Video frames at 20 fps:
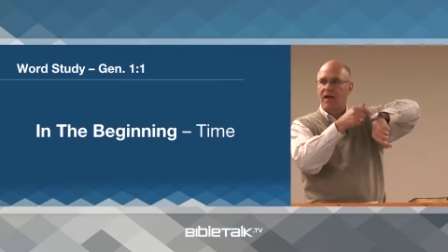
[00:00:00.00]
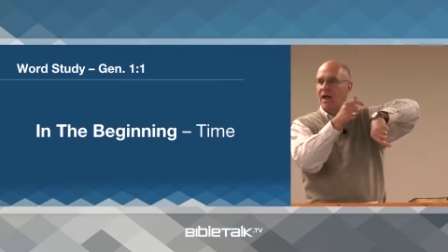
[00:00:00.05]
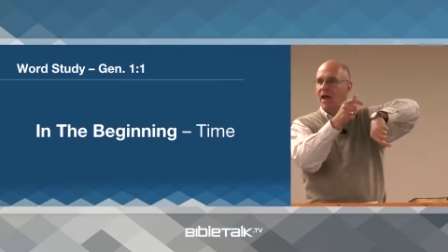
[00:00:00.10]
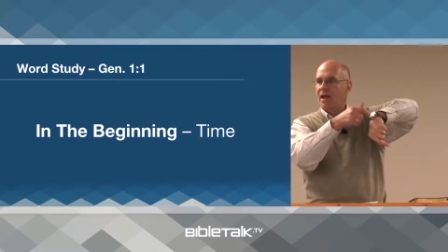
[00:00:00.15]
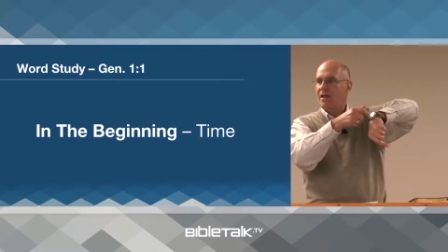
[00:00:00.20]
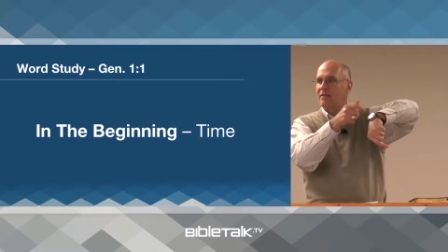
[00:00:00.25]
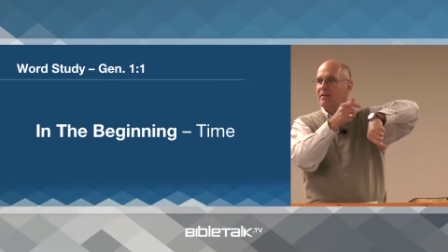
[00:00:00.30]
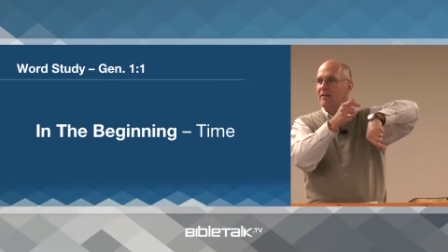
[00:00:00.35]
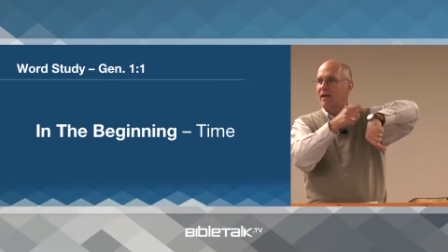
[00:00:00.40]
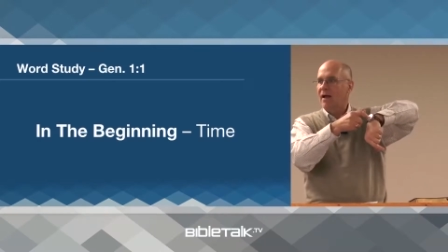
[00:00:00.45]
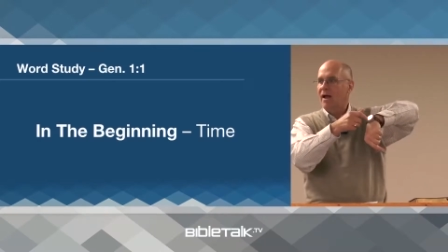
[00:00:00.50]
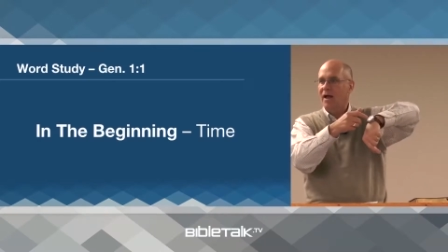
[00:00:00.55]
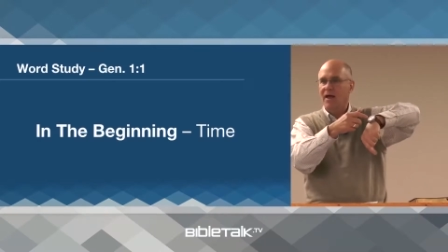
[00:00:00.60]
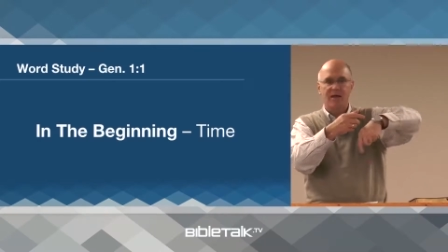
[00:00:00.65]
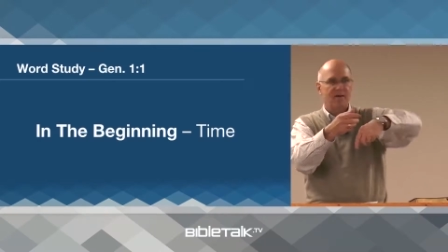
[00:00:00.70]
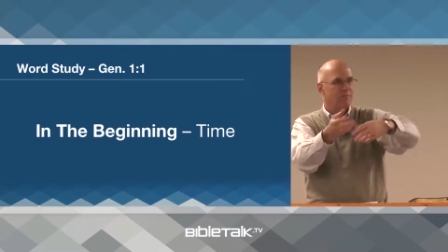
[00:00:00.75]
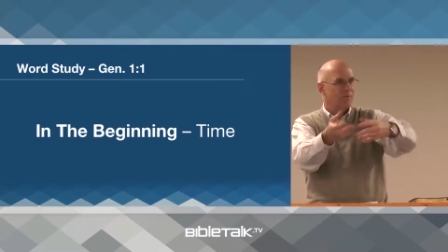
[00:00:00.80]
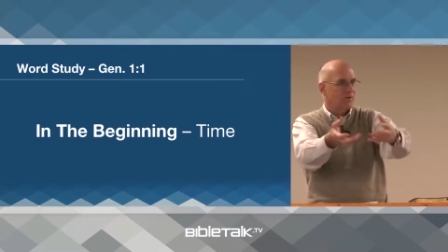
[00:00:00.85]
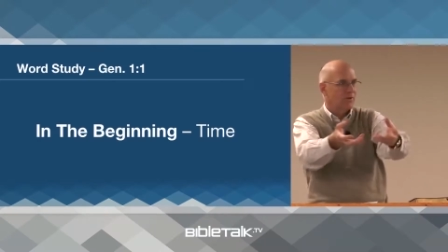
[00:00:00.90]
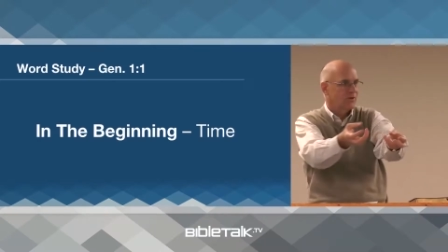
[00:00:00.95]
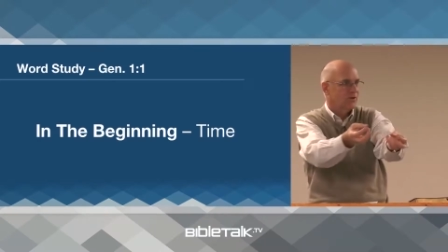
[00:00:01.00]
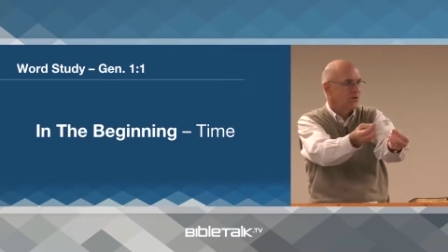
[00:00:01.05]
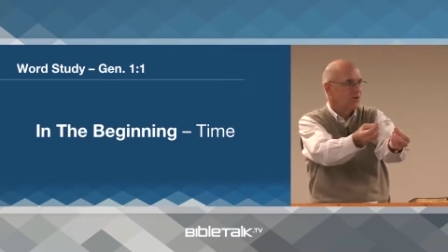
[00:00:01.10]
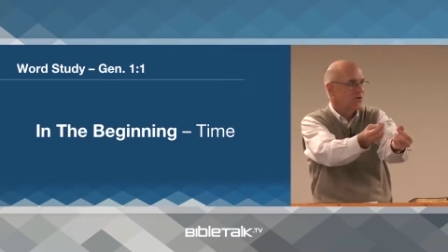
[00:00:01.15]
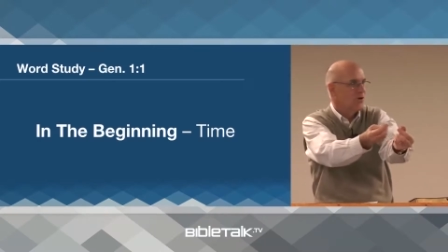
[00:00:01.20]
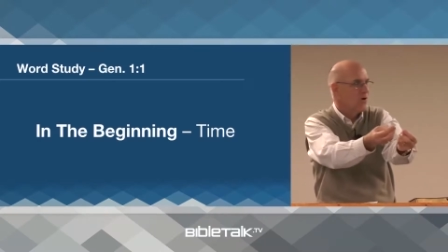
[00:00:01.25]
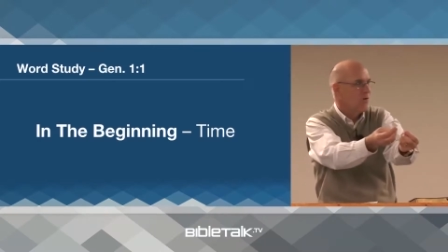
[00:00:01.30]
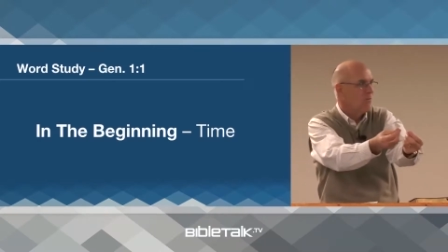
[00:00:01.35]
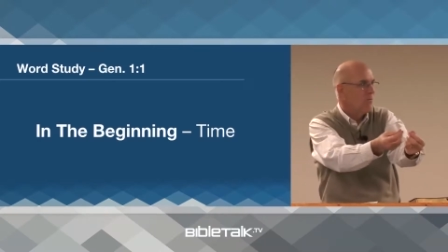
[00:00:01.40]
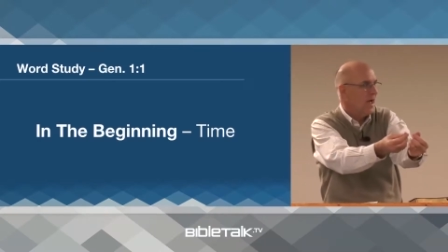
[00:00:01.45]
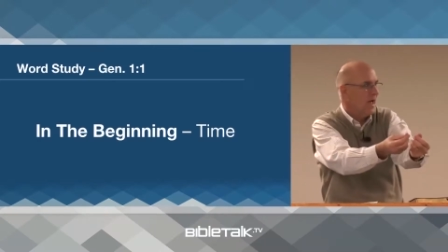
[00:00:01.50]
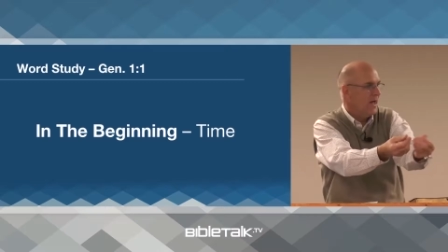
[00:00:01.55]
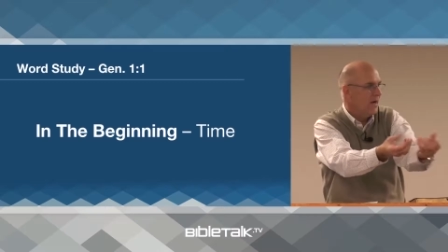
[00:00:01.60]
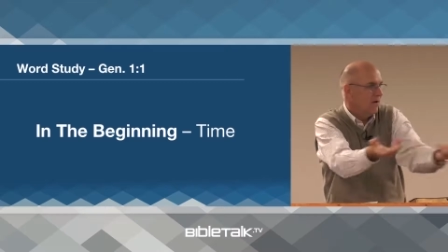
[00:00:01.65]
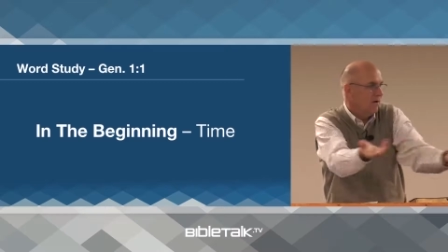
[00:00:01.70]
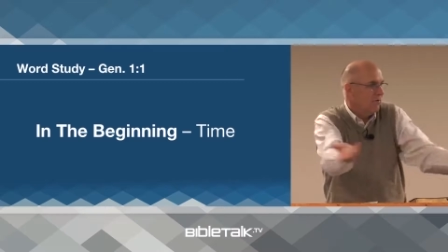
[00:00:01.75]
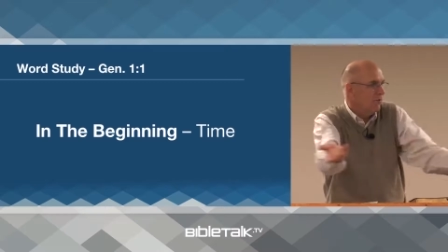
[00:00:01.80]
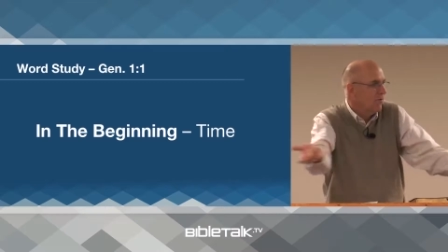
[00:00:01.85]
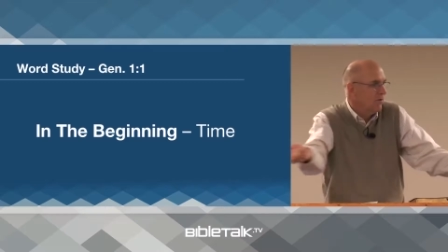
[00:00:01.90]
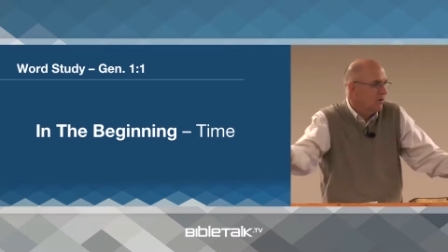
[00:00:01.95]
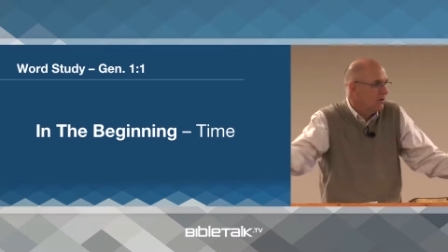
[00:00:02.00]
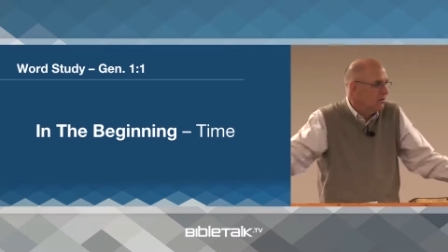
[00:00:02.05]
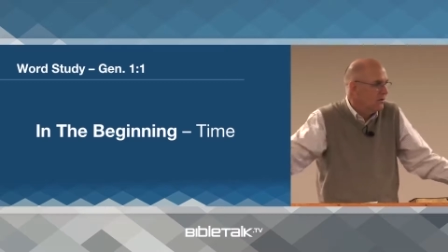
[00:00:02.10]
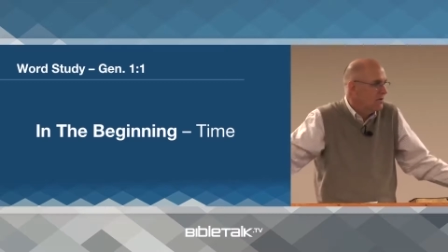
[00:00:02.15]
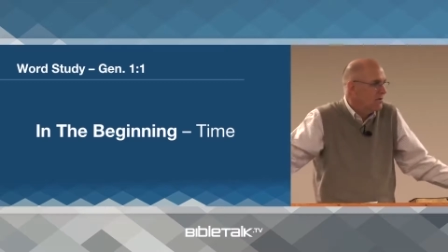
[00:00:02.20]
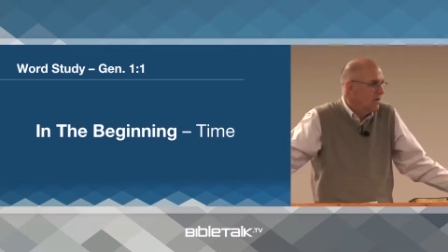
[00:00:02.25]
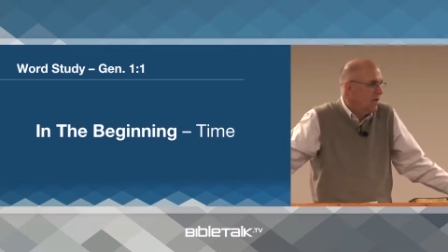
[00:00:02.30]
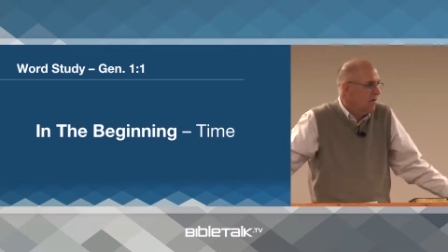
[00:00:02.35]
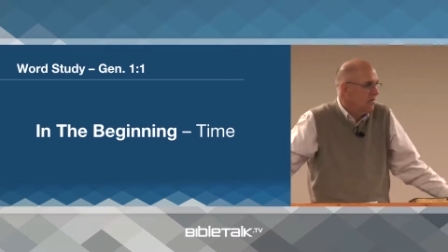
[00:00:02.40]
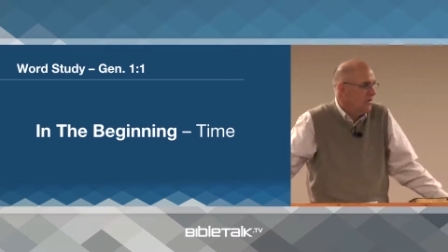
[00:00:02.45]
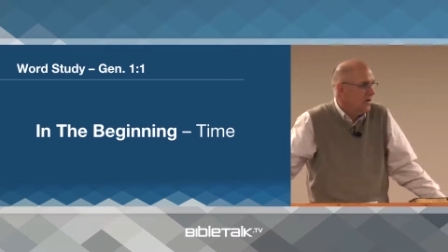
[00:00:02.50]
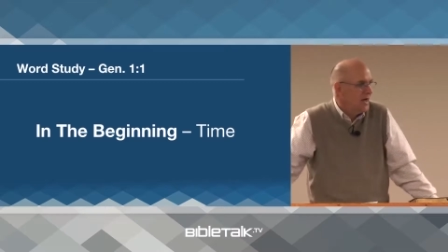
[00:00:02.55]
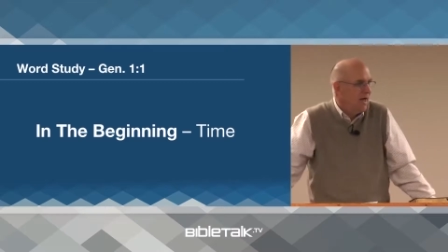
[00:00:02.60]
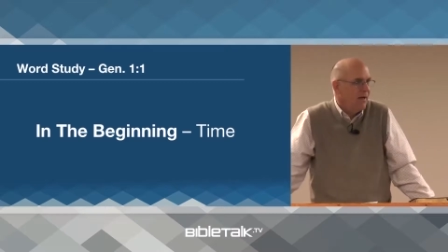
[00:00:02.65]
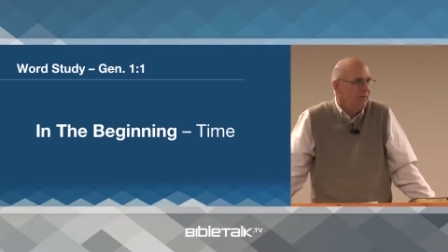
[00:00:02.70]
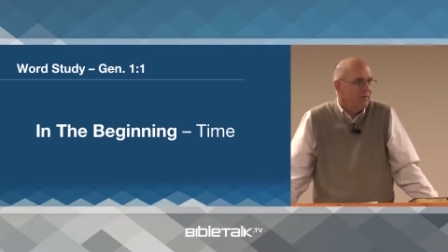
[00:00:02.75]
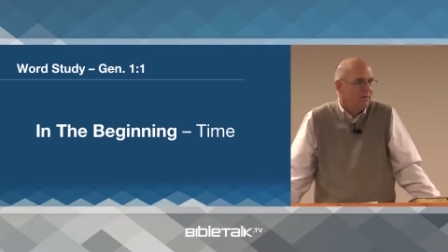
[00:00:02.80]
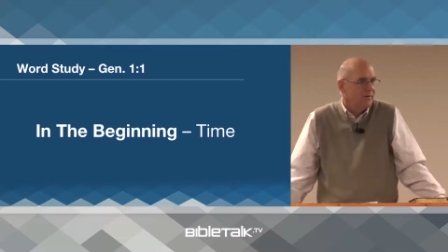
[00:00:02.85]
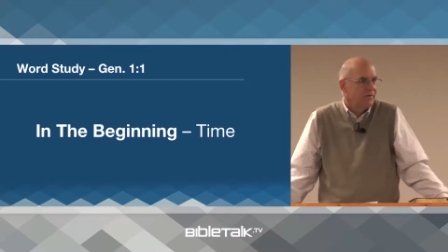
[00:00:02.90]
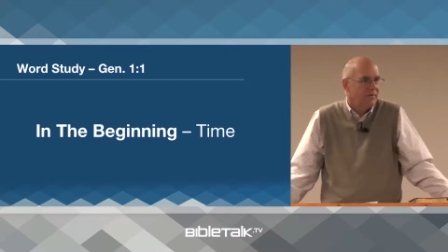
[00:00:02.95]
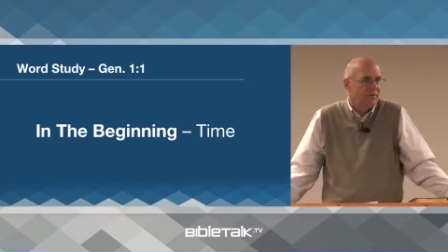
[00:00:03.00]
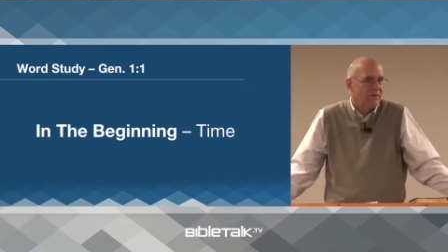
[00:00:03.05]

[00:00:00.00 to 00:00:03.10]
and time, but there's no matter, well, there's nothing happening.